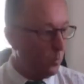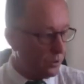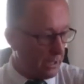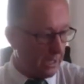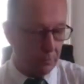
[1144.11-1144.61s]

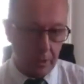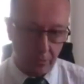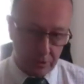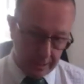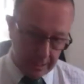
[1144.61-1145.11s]
Once the animal
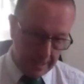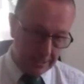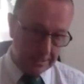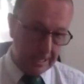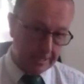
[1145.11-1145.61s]
goes in there,
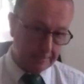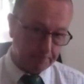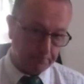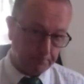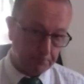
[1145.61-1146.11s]
he's dead.
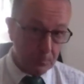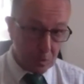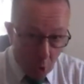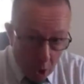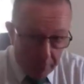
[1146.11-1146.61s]

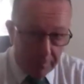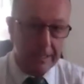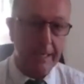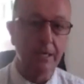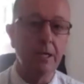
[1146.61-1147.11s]
Or hopefully
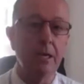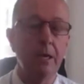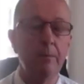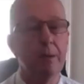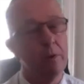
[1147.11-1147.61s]
dead.
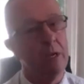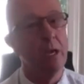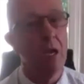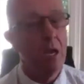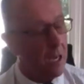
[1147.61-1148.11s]

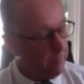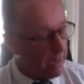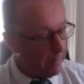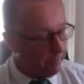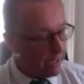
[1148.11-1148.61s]
He
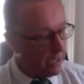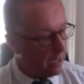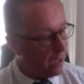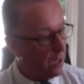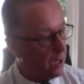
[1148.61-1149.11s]
may
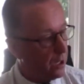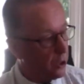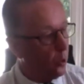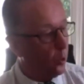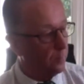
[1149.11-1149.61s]
be
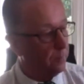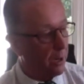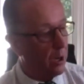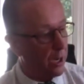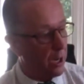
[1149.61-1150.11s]
caught
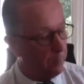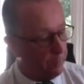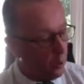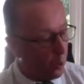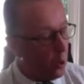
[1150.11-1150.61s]
by a
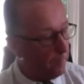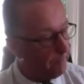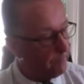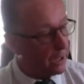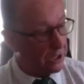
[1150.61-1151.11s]
paw,
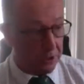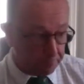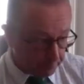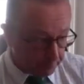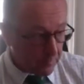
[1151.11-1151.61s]
but
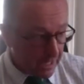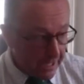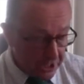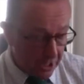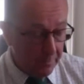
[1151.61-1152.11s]

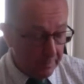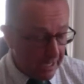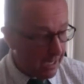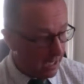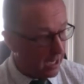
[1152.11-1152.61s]
he's going to
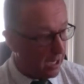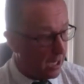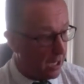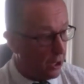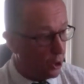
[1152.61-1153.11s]
be
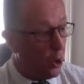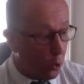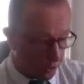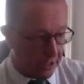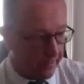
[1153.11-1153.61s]

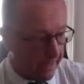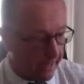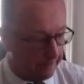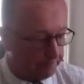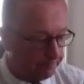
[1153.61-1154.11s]
caught in
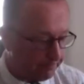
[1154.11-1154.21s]
there.